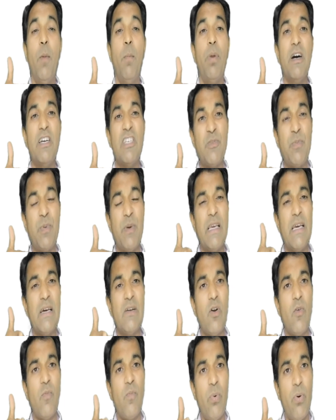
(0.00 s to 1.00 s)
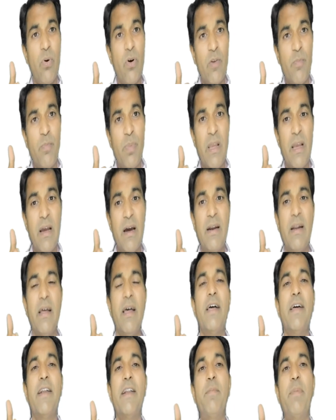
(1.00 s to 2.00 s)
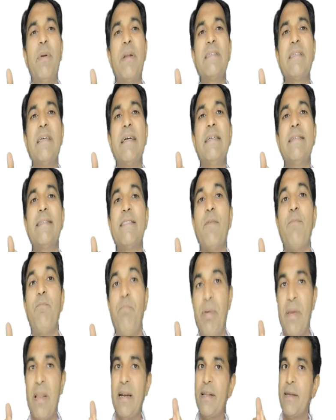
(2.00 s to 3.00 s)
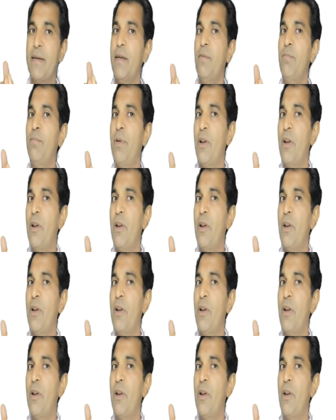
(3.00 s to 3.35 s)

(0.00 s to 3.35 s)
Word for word: First finger or four finger represents the field,